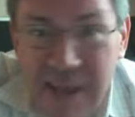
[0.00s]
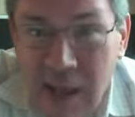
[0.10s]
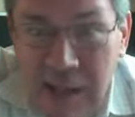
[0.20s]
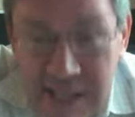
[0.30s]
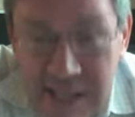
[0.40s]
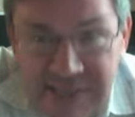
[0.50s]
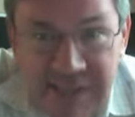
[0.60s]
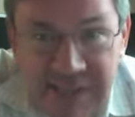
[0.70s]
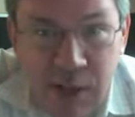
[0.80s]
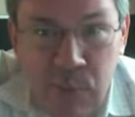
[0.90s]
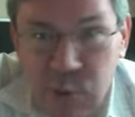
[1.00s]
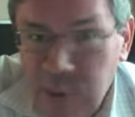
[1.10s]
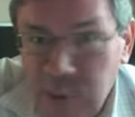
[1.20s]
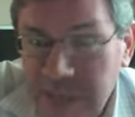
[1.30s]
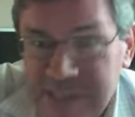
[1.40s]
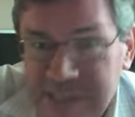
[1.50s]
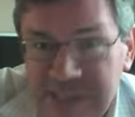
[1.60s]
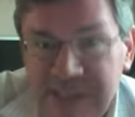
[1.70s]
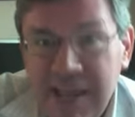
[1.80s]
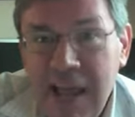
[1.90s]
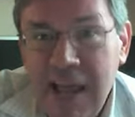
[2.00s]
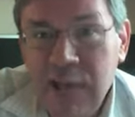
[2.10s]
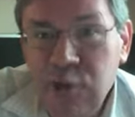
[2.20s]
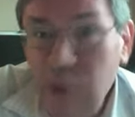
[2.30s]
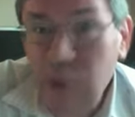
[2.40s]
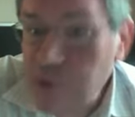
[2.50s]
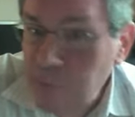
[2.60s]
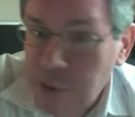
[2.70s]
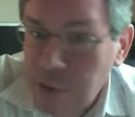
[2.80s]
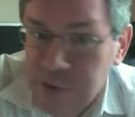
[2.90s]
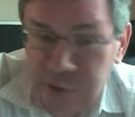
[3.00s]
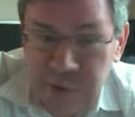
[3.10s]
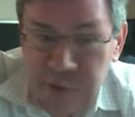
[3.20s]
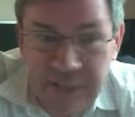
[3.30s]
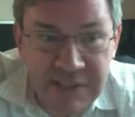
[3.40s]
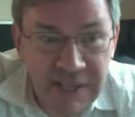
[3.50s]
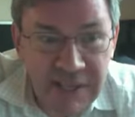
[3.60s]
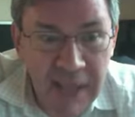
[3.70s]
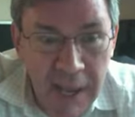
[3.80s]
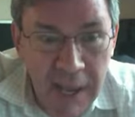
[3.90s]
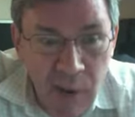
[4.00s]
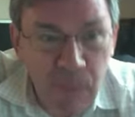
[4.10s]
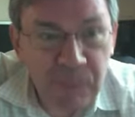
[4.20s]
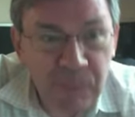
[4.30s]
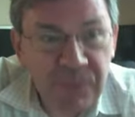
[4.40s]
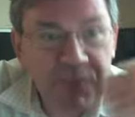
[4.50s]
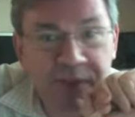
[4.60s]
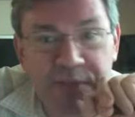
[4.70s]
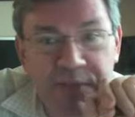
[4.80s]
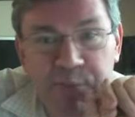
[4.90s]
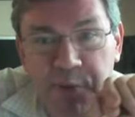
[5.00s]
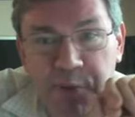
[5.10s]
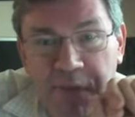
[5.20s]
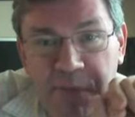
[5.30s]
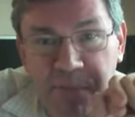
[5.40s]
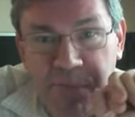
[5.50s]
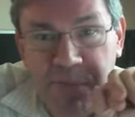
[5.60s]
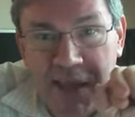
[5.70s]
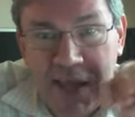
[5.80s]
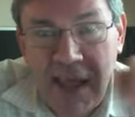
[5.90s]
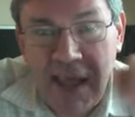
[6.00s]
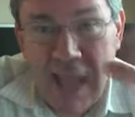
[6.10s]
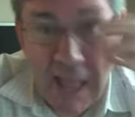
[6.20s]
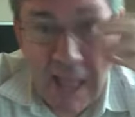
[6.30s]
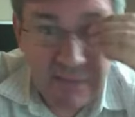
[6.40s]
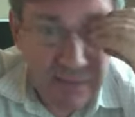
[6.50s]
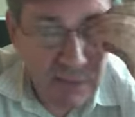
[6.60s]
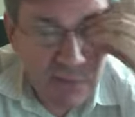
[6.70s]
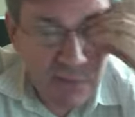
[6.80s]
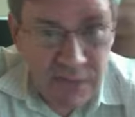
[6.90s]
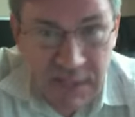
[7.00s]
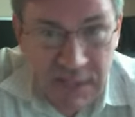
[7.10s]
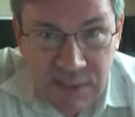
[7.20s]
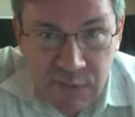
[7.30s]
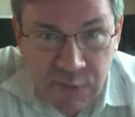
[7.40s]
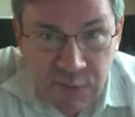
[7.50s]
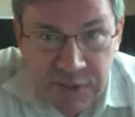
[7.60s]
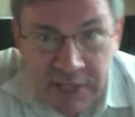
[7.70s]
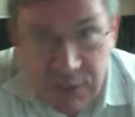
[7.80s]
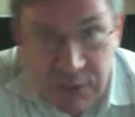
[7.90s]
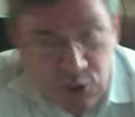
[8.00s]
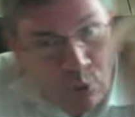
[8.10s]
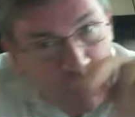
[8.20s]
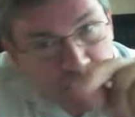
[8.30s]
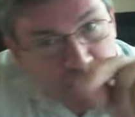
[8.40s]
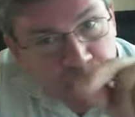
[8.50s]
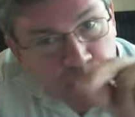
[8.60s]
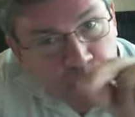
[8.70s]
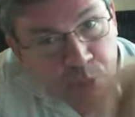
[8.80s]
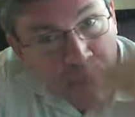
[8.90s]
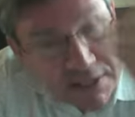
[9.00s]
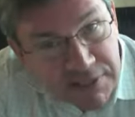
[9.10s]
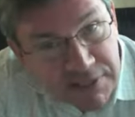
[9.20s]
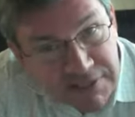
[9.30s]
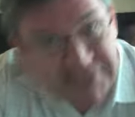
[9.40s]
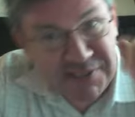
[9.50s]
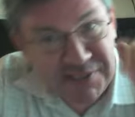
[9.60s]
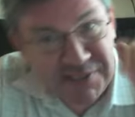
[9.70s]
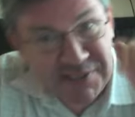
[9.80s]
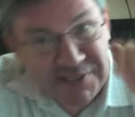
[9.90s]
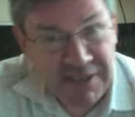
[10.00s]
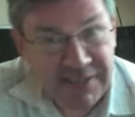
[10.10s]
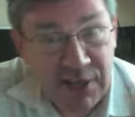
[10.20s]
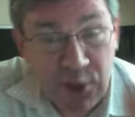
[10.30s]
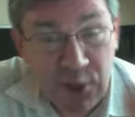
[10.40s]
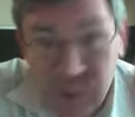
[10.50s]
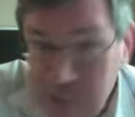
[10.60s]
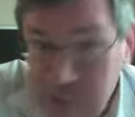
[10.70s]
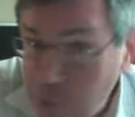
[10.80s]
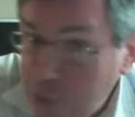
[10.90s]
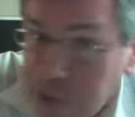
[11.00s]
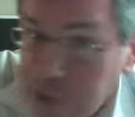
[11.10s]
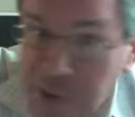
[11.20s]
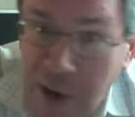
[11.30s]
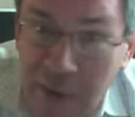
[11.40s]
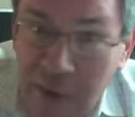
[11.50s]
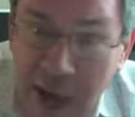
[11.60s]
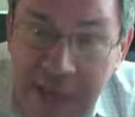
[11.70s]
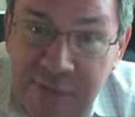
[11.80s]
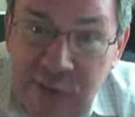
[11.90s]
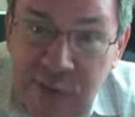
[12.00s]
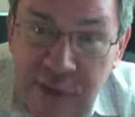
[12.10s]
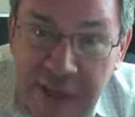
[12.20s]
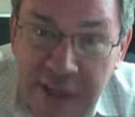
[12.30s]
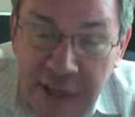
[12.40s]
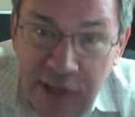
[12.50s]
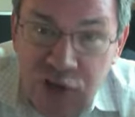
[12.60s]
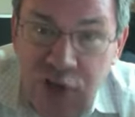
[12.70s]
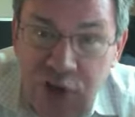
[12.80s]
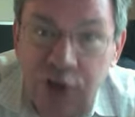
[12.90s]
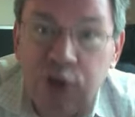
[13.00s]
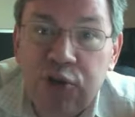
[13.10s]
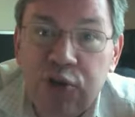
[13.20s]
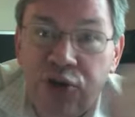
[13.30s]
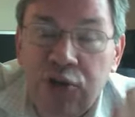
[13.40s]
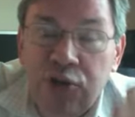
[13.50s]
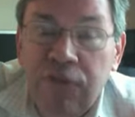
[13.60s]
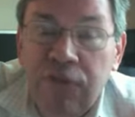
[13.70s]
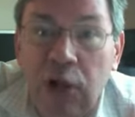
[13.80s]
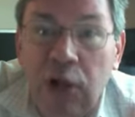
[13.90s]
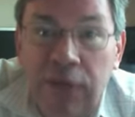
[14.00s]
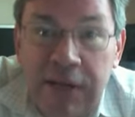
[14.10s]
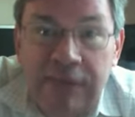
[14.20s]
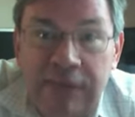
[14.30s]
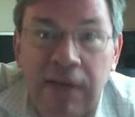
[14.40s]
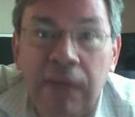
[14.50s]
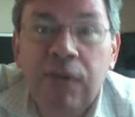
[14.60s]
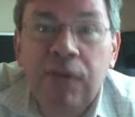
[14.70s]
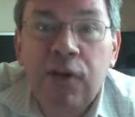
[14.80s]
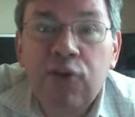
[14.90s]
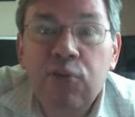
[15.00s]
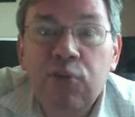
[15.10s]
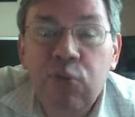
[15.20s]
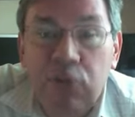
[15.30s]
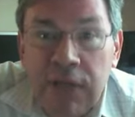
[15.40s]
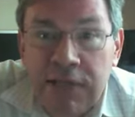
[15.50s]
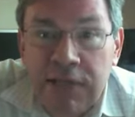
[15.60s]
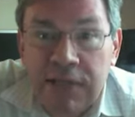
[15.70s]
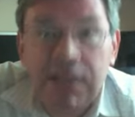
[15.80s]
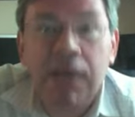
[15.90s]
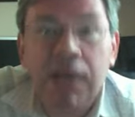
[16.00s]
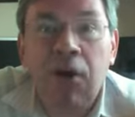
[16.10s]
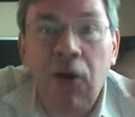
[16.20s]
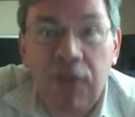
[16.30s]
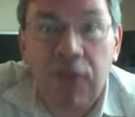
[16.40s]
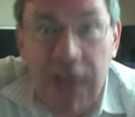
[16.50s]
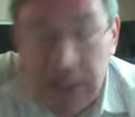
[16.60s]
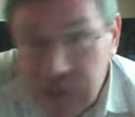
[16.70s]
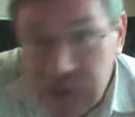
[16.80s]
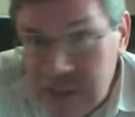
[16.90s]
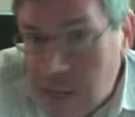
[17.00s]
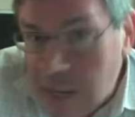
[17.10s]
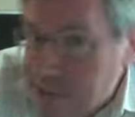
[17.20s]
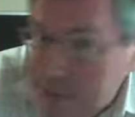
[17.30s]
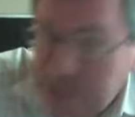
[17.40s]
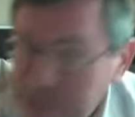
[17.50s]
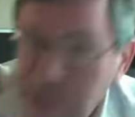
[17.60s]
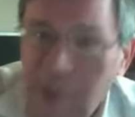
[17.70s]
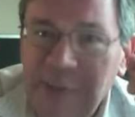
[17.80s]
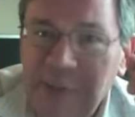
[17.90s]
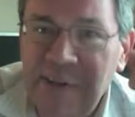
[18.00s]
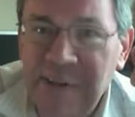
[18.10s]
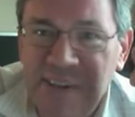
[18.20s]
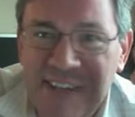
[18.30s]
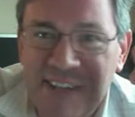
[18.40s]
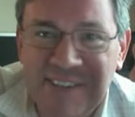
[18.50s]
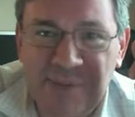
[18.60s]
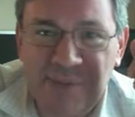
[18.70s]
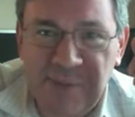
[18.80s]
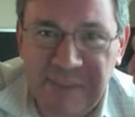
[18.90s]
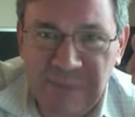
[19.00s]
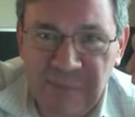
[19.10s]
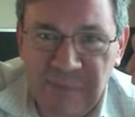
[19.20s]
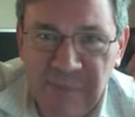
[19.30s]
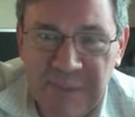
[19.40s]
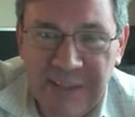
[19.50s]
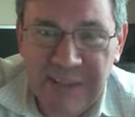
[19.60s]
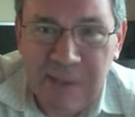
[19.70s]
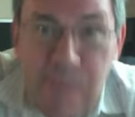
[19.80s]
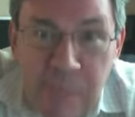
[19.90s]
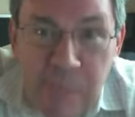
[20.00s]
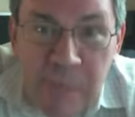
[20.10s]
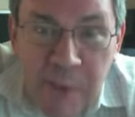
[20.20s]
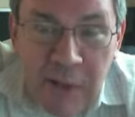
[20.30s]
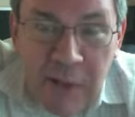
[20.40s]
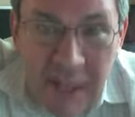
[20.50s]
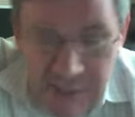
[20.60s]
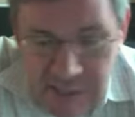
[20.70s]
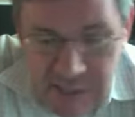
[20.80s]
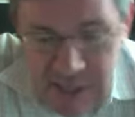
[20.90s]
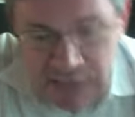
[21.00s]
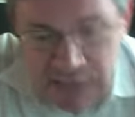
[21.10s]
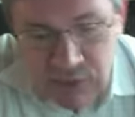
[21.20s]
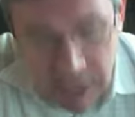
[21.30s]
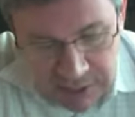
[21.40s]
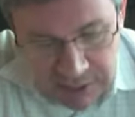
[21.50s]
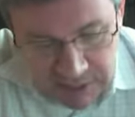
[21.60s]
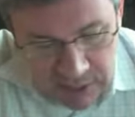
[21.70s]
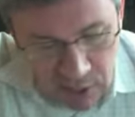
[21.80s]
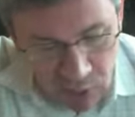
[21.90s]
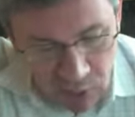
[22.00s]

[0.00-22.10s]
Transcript: lesson, a MOOC lesson, and you are supposed to do this at home, this MOOC lesson. And that's the first thing. So we will make statistics of this so that when you arrive during the lecture, you should have already done the MOOC lesson and all the exercises and so on that are connected to it. Okay, so these exercises are